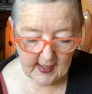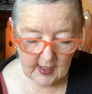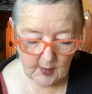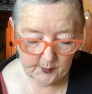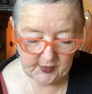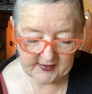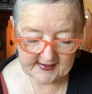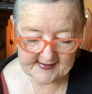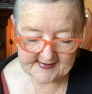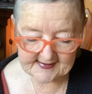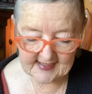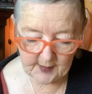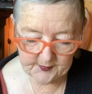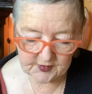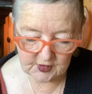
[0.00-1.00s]
Police
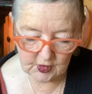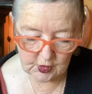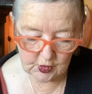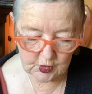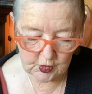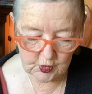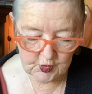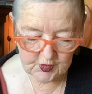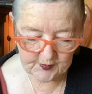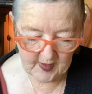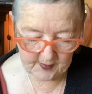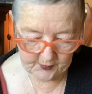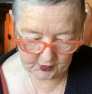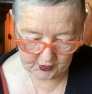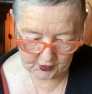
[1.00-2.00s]
kept
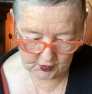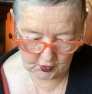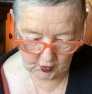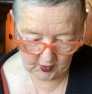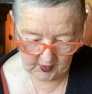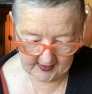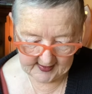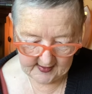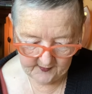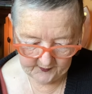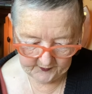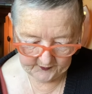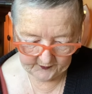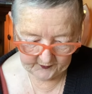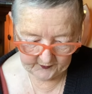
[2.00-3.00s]
newspaper story
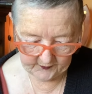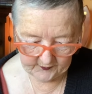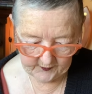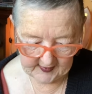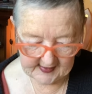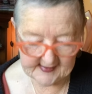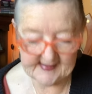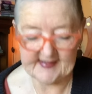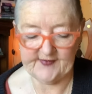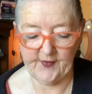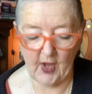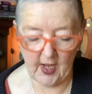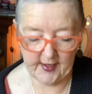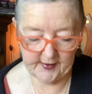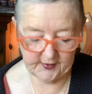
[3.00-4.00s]
in his
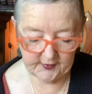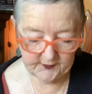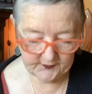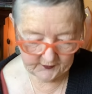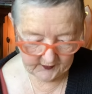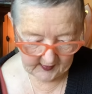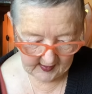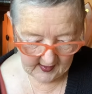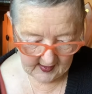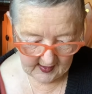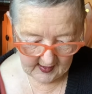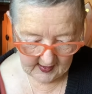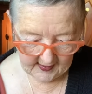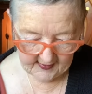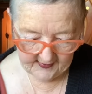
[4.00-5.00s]
file
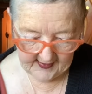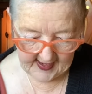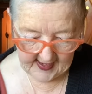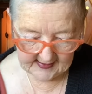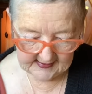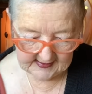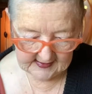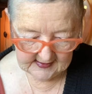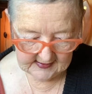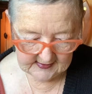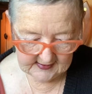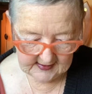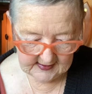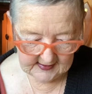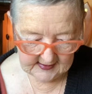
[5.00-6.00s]
that
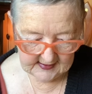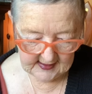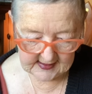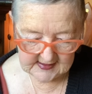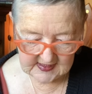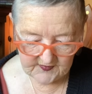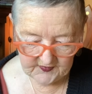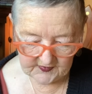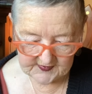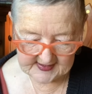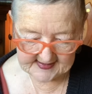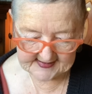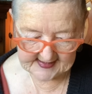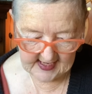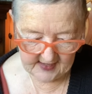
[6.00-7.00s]
in
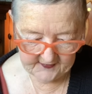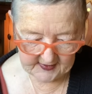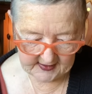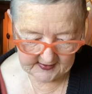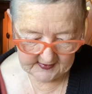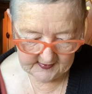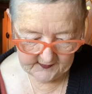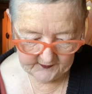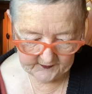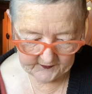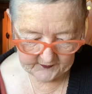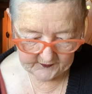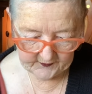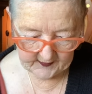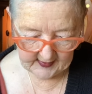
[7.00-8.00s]
1957,
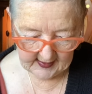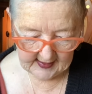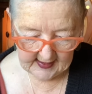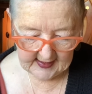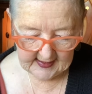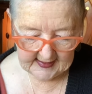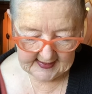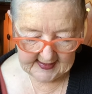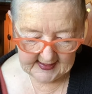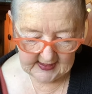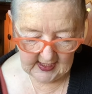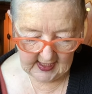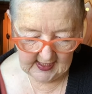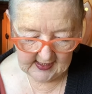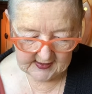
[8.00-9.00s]
he
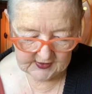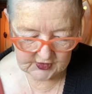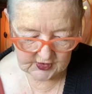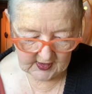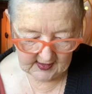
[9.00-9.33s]
got